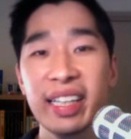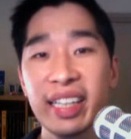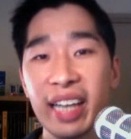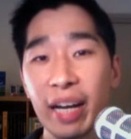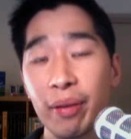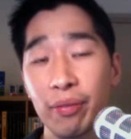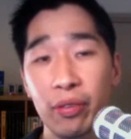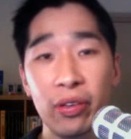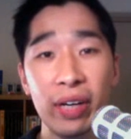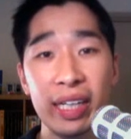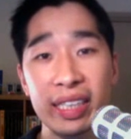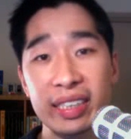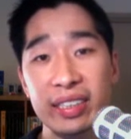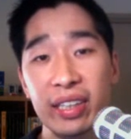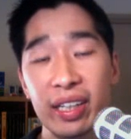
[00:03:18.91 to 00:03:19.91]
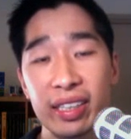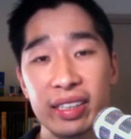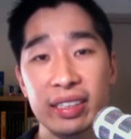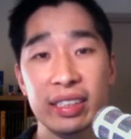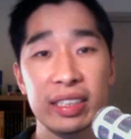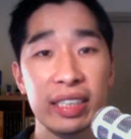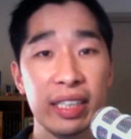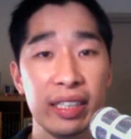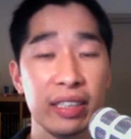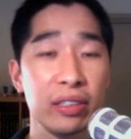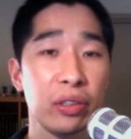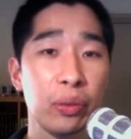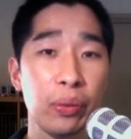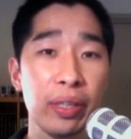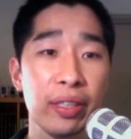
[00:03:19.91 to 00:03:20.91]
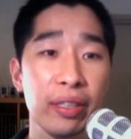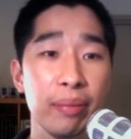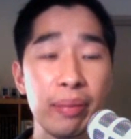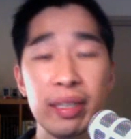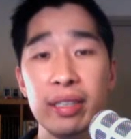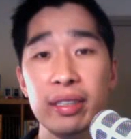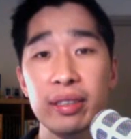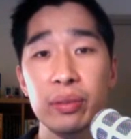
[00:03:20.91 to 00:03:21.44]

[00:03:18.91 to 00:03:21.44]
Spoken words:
And I'm quite excited to share this all with you because